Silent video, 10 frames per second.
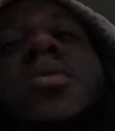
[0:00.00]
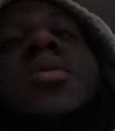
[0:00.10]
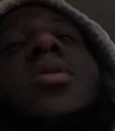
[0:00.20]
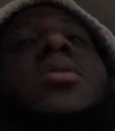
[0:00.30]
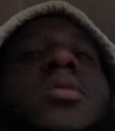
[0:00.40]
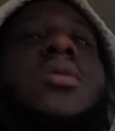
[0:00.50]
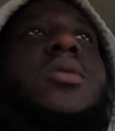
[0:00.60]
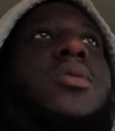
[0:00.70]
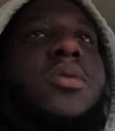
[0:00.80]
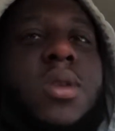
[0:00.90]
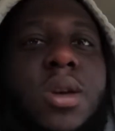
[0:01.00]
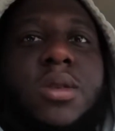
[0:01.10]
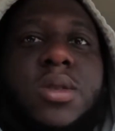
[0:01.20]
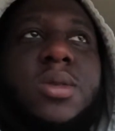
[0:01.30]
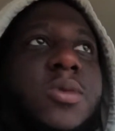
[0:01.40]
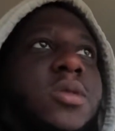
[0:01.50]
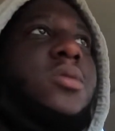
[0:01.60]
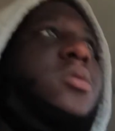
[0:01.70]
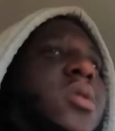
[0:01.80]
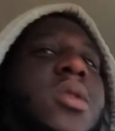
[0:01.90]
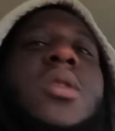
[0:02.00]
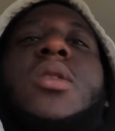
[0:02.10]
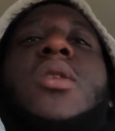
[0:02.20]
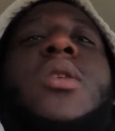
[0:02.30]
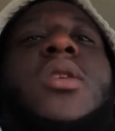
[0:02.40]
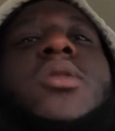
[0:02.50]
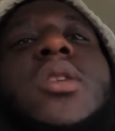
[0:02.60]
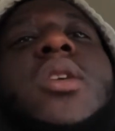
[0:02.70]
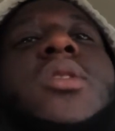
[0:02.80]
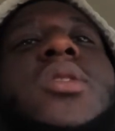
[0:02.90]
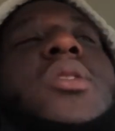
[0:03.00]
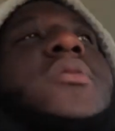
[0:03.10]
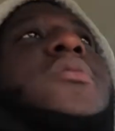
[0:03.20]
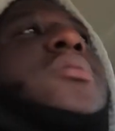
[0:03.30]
away. So can y'all see me? Yeah. So yeah, she lives